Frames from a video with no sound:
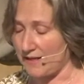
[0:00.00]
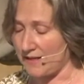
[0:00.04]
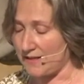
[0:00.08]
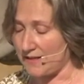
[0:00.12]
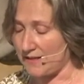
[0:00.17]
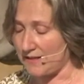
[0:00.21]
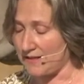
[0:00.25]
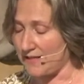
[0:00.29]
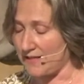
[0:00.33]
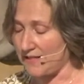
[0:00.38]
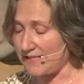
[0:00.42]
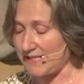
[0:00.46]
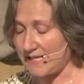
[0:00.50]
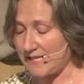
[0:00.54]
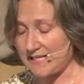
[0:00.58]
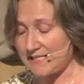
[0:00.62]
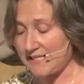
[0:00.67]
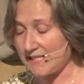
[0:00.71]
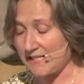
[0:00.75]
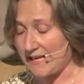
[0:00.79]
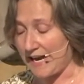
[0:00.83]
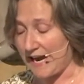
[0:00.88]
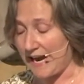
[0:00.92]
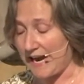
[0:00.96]
this
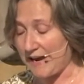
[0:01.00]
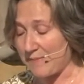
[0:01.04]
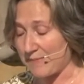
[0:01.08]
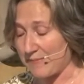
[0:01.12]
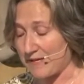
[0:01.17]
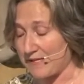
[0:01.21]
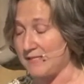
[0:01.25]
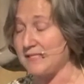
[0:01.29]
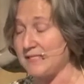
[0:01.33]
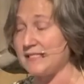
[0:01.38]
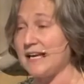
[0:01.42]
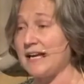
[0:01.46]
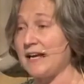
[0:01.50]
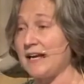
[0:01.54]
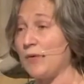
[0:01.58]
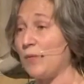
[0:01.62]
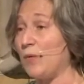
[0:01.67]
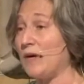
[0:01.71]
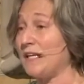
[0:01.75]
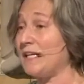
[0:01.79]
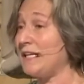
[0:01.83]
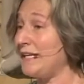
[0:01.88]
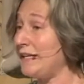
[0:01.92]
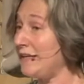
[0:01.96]
isn't Amos saying
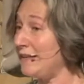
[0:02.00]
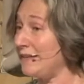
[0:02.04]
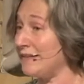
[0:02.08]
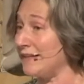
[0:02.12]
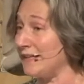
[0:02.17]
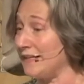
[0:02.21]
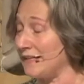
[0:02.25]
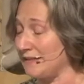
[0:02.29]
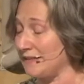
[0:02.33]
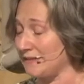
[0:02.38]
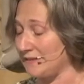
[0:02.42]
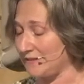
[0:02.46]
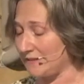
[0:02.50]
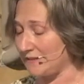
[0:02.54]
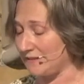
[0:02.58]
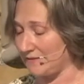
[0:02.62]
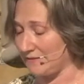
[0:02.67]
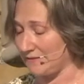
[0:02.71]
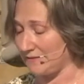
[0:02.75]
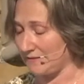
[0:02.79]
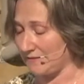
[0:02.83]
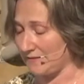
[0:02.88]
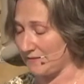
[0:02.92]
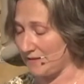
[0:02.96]
what he thinks.
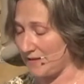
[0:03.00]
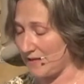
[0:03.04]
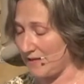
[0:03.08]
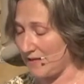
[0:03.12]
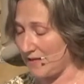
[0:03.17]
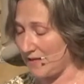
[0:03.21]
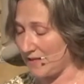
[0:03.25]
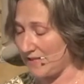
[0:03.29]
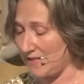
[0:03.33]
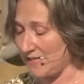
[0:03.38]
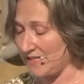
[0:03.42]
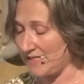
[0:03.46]
This